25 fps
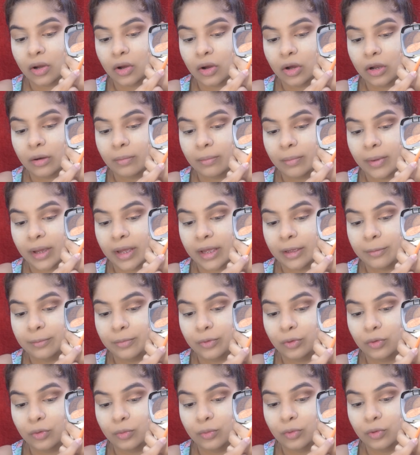on my
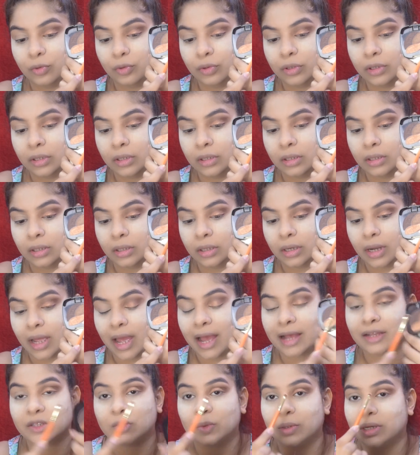brow bone
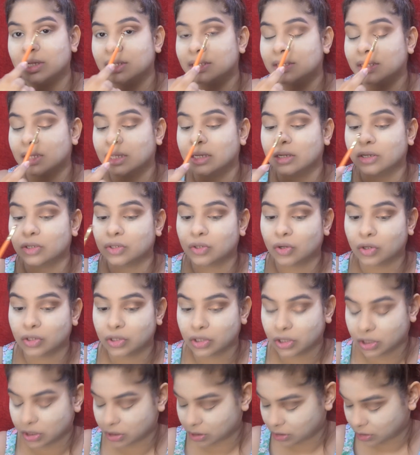as well as inner
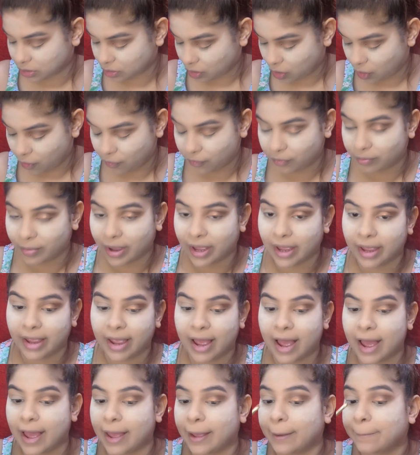dot of my
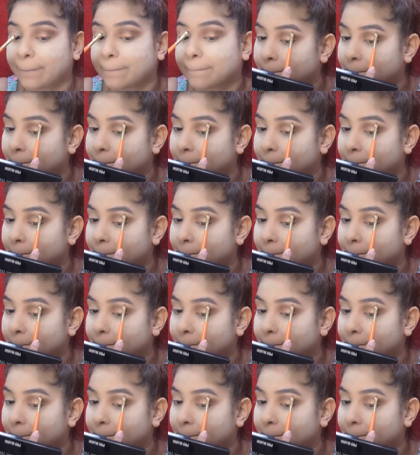eye.